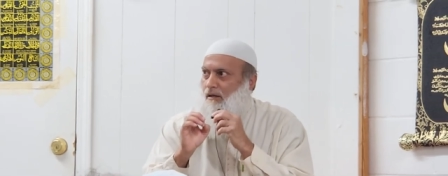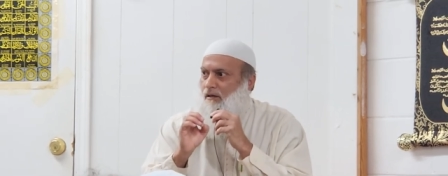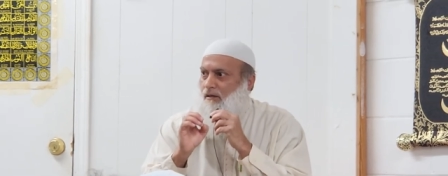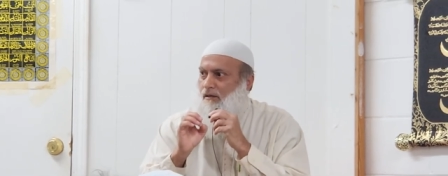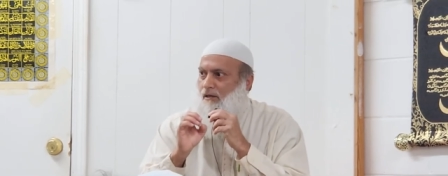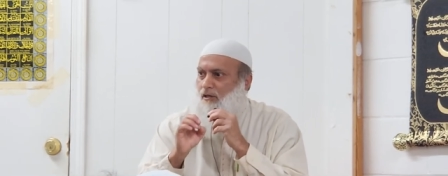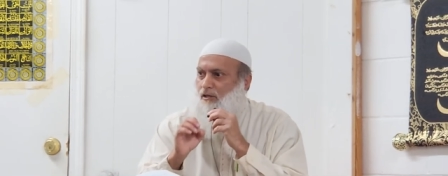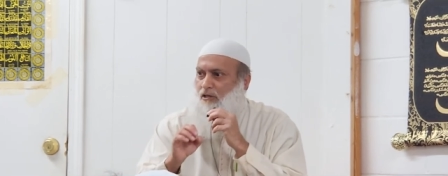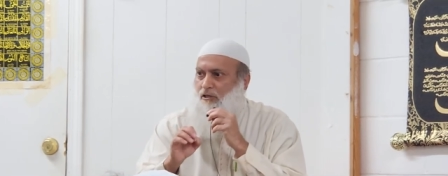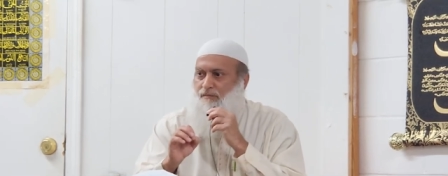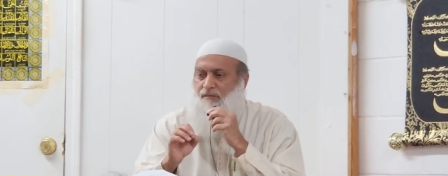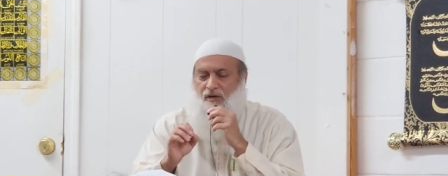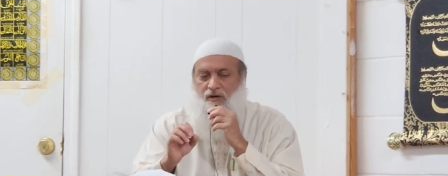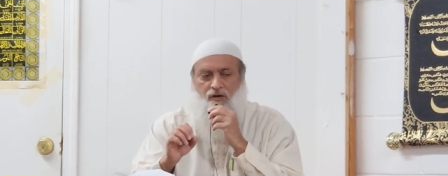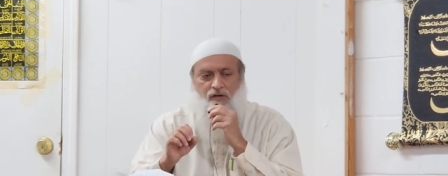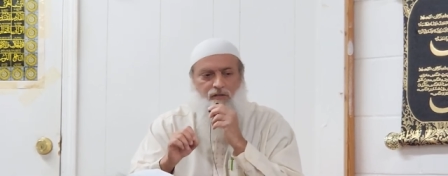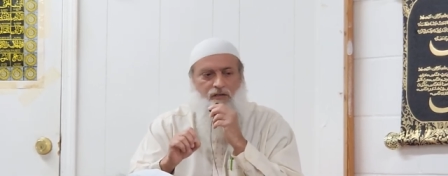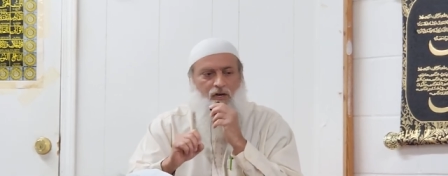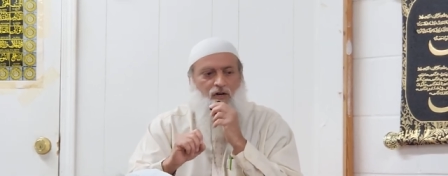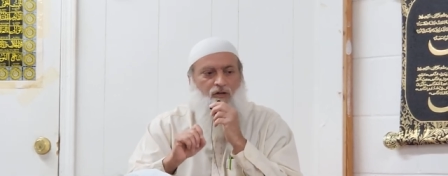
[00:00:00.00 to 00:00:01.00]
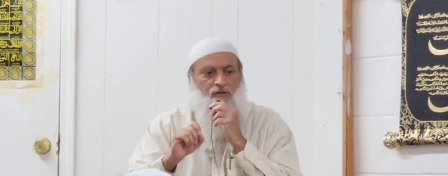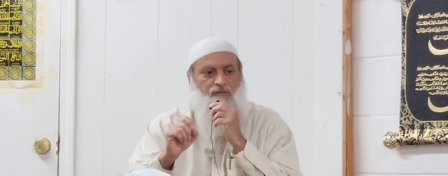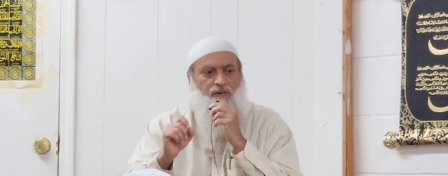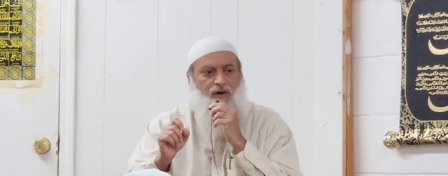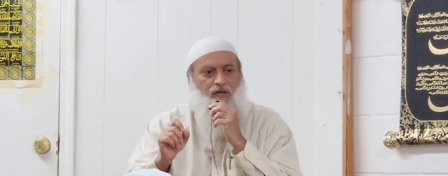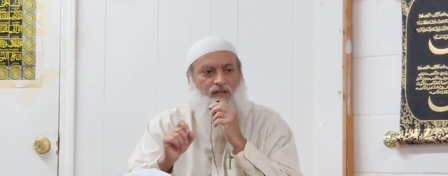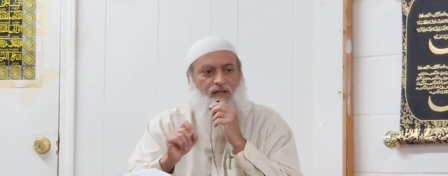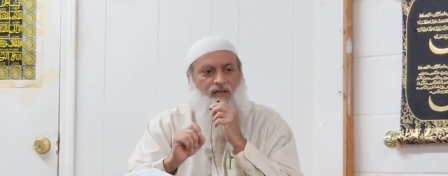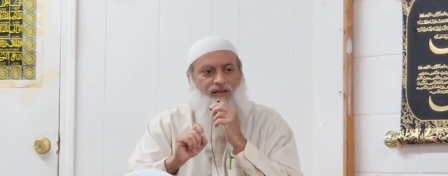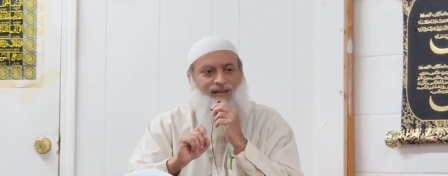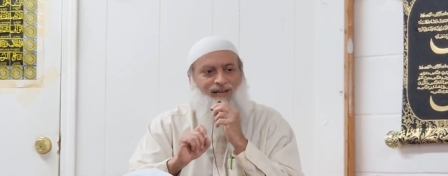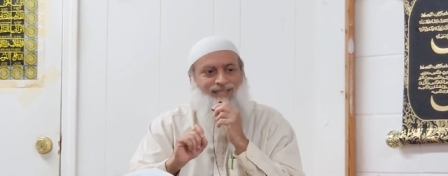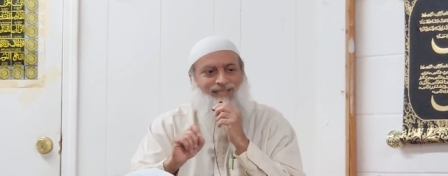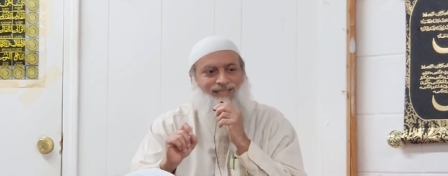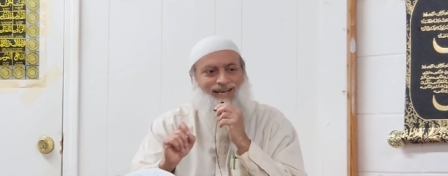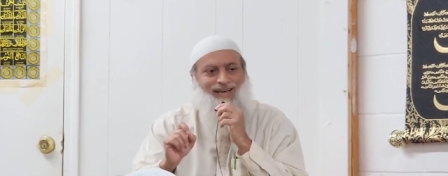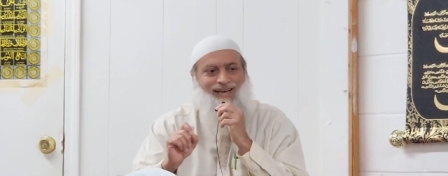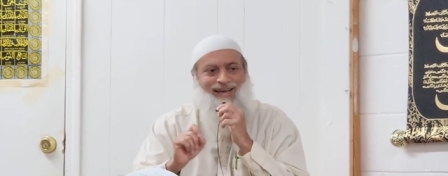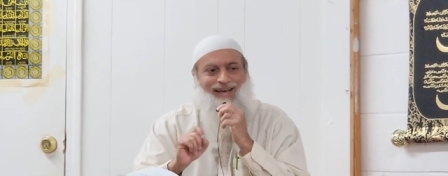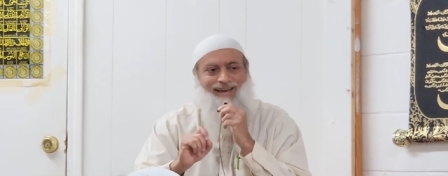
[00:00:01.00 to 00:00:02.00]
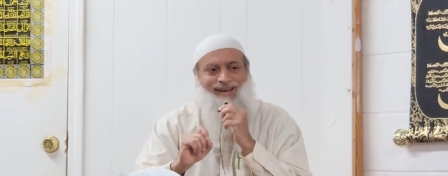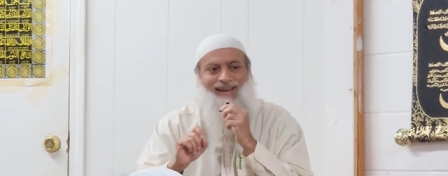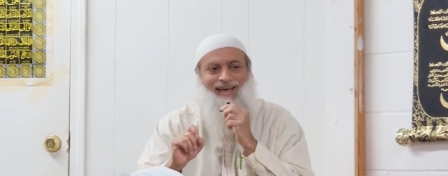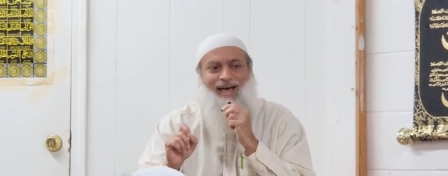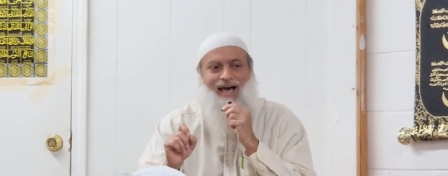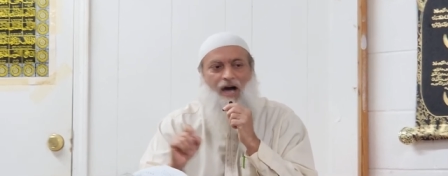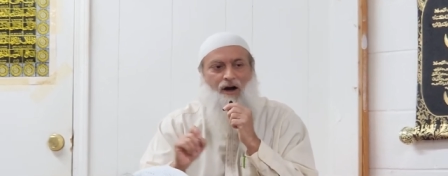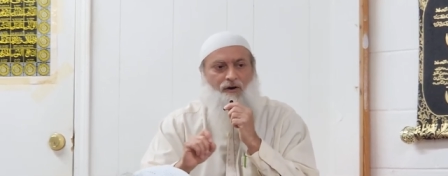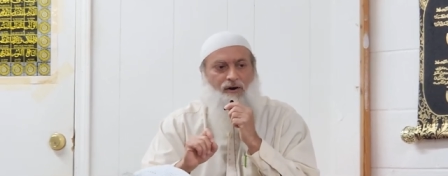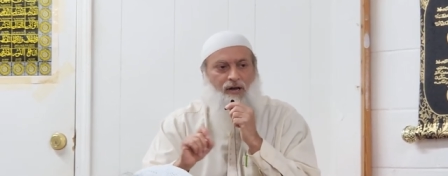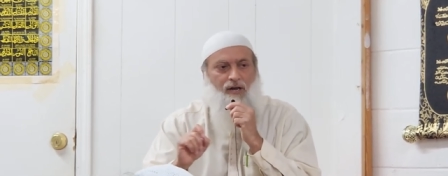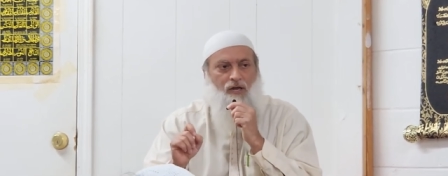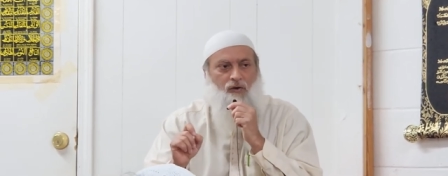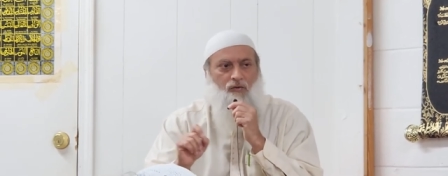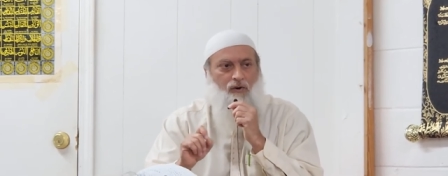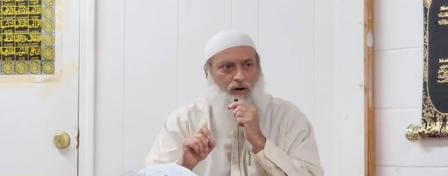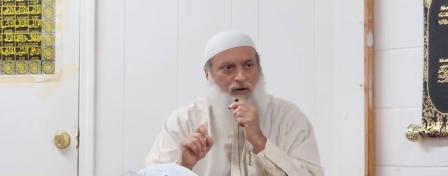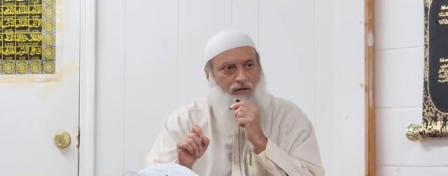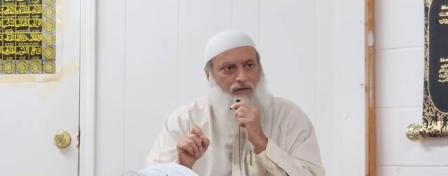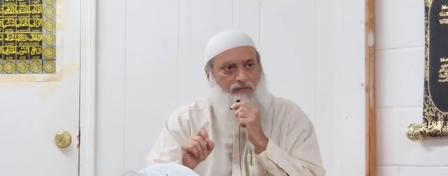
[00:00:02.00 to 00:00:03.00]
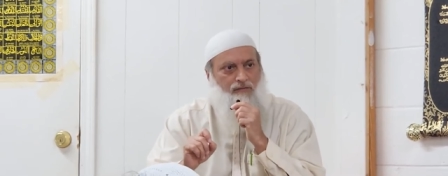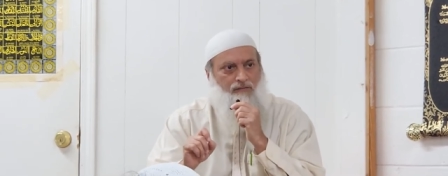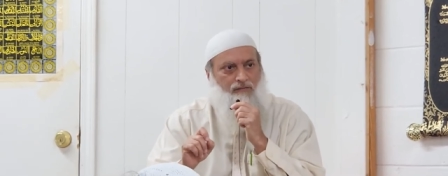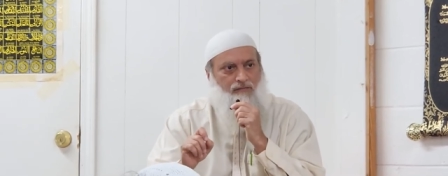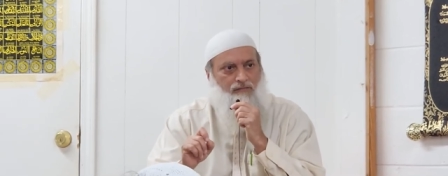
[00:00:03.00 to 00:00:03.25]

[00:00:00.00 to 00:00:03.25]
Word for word: This is because Allah subhanahu wa ta'ala does not allow anyone